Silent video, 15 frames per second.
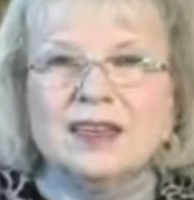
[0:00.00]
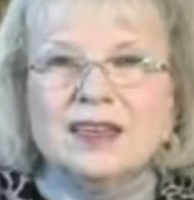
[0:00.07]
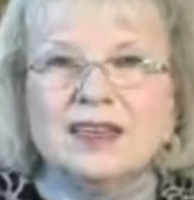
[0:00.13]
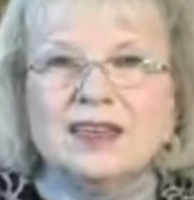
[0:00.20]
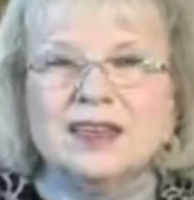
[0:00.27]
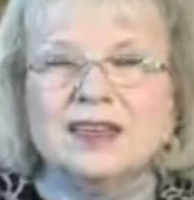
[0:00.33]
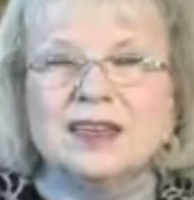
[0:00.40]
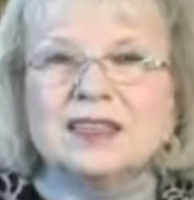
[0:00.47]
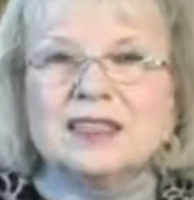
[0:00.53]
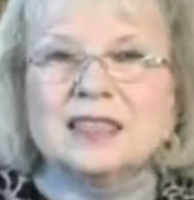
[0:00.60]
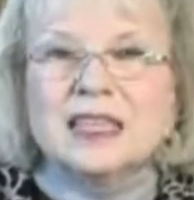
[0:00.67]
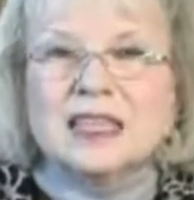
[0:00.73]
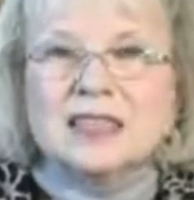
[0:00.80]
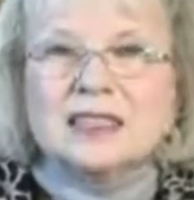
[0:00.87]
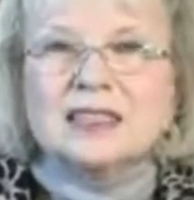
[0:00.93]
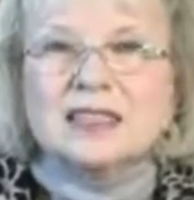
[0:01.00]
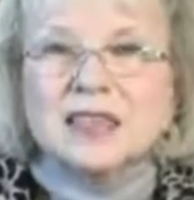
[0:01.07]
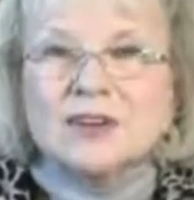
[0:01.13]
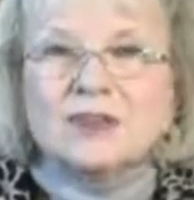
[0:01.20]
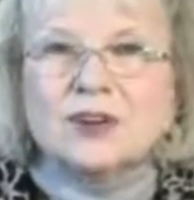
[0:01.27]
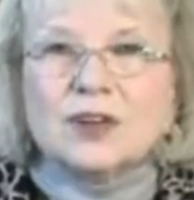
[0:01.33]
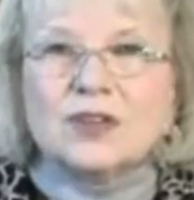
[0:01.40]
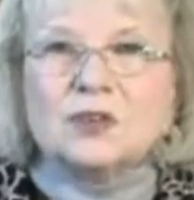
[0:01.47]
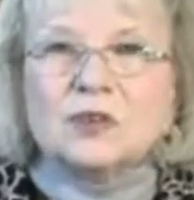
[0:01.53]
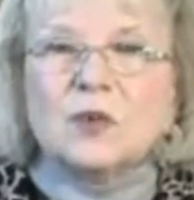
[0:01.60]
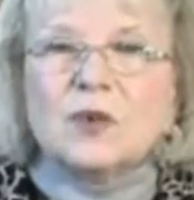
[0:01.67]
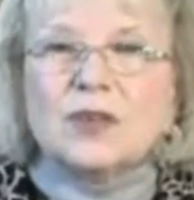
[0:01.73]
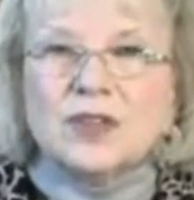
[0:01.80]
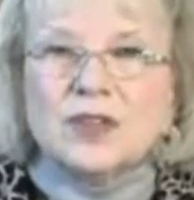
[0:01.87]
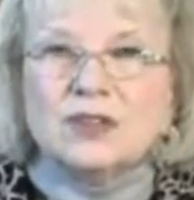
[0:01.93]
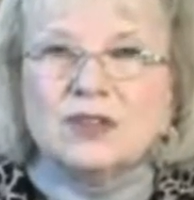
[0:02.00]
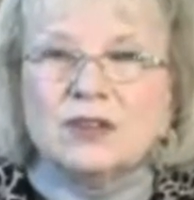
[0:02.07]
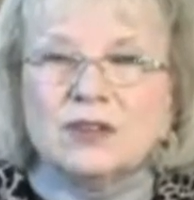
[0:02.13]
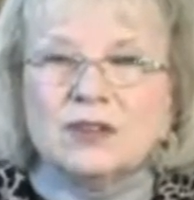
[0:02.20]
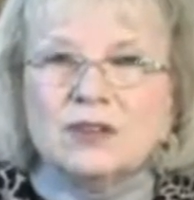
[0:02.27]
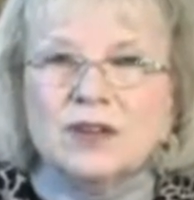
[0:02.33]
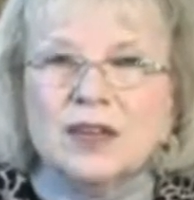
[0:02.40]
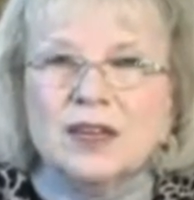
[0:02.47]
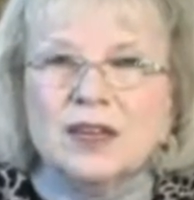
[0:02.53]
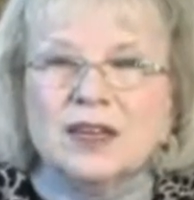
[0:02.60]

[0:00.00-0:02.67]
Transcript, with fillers: it is His suffering within you.